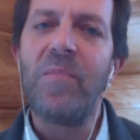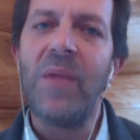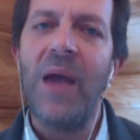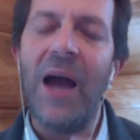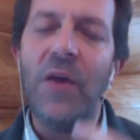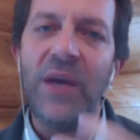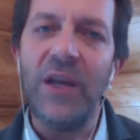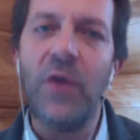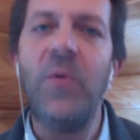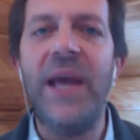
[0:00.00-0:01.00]
how you can
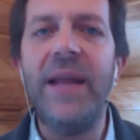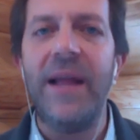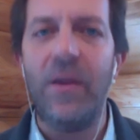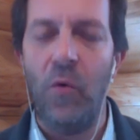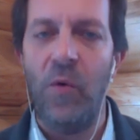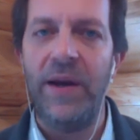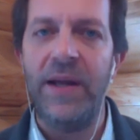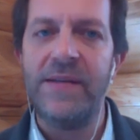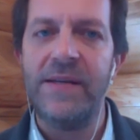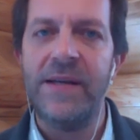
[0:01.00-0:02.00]
create that
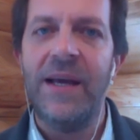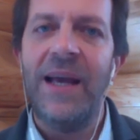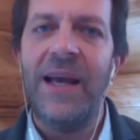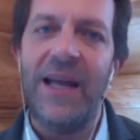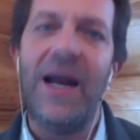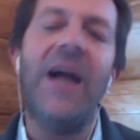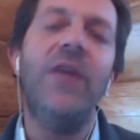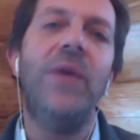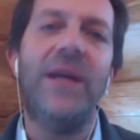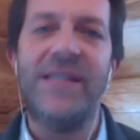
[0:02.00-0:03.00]
awareness and how you
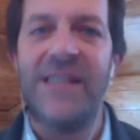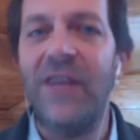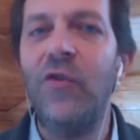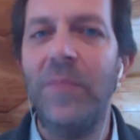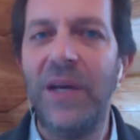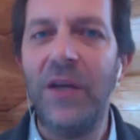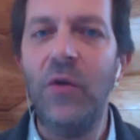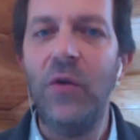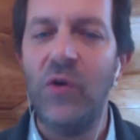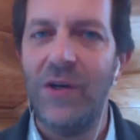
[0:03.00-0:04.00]
can start to make new
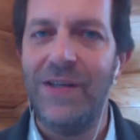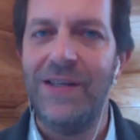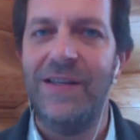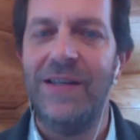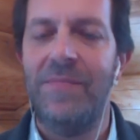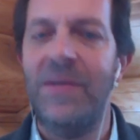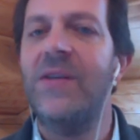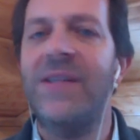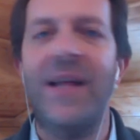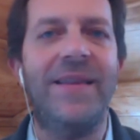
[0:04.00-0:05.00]
choices because hmm.
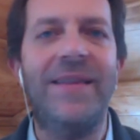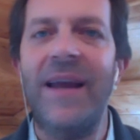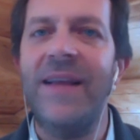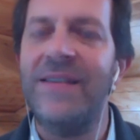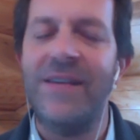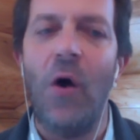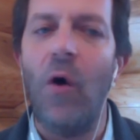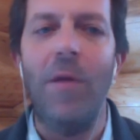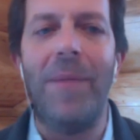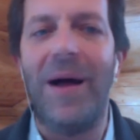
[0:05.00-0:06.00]
that, that is
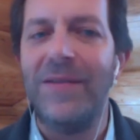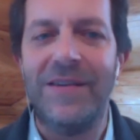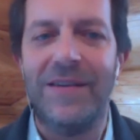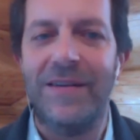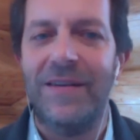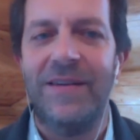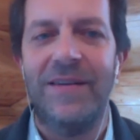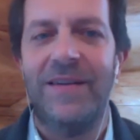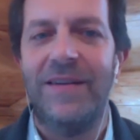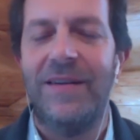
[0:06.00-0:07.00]
all about.
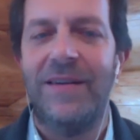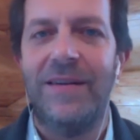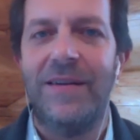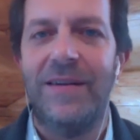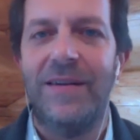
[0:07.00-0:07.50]
Yeah, yeah,